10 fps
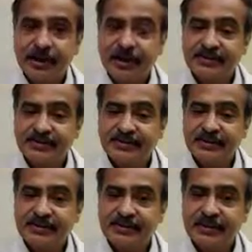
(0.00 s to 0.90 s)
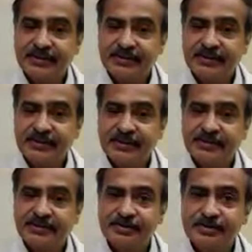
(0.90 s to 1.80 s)
and this third natural
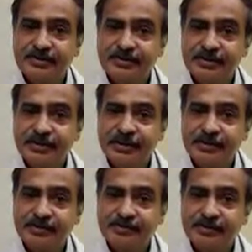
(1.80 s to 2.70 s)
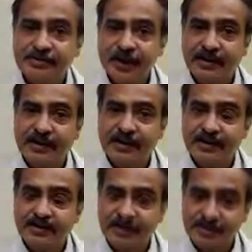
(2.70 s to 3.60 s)
curvature is due to presence of bladder neck
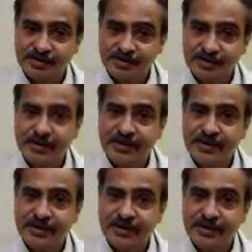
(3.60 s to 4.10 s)
elevation,